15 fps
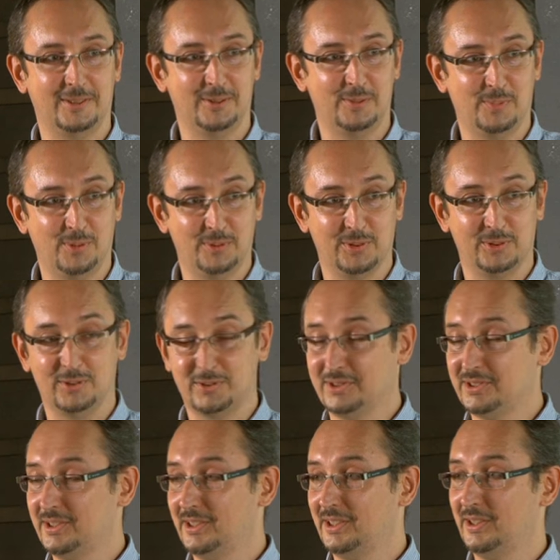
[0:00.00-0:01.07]
Here I give a
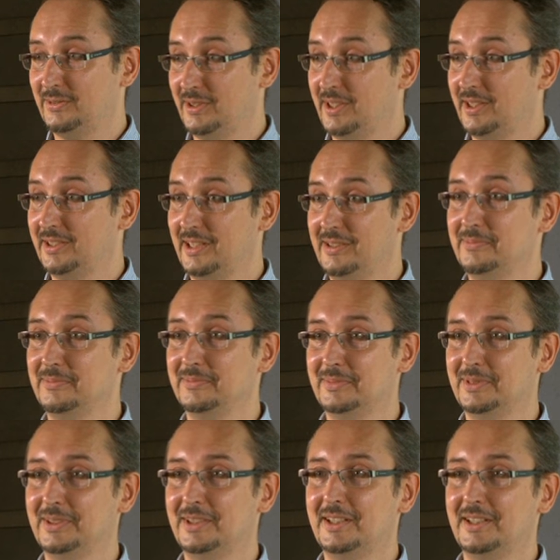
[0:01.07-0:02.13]
full poster to Sergey.
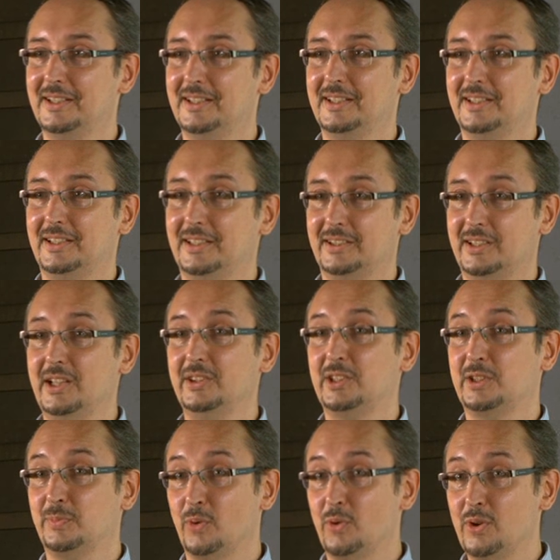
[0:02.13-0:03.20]
Yes, there are a lot
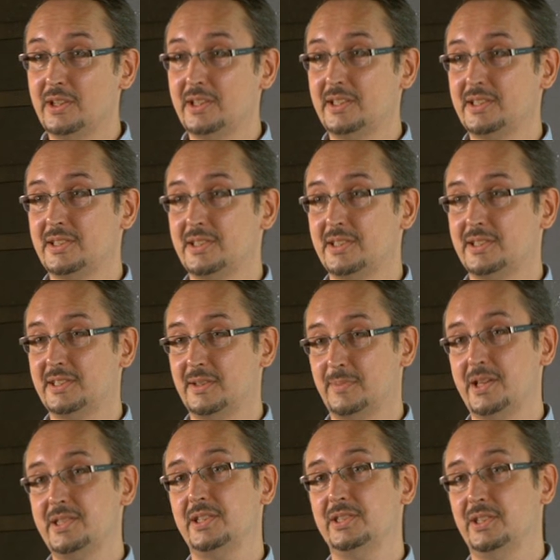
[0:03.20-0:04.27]
of data. It's not easy to
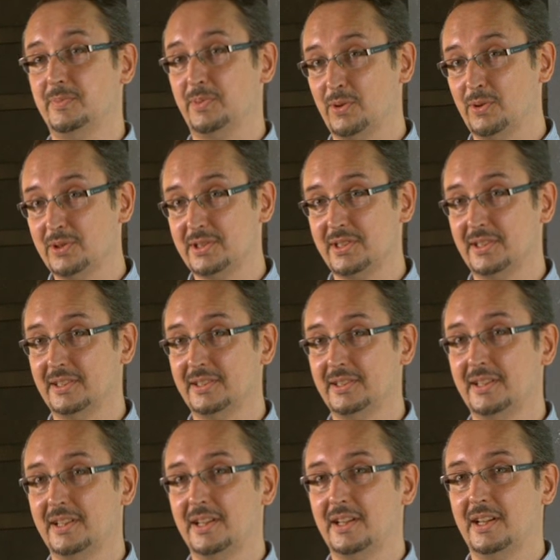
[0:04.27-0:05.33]
collect them. Not
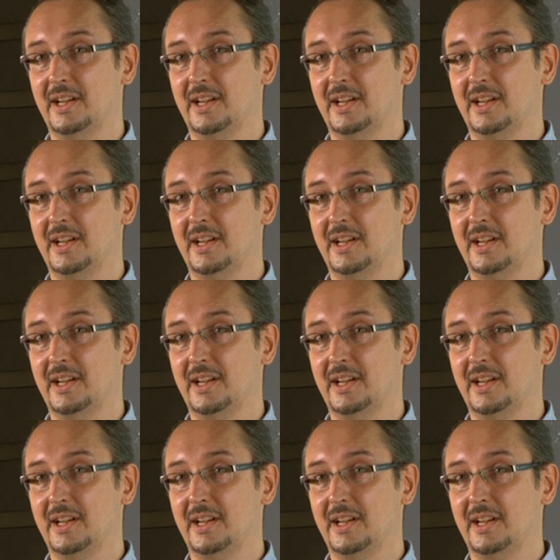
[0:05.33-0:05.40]
that.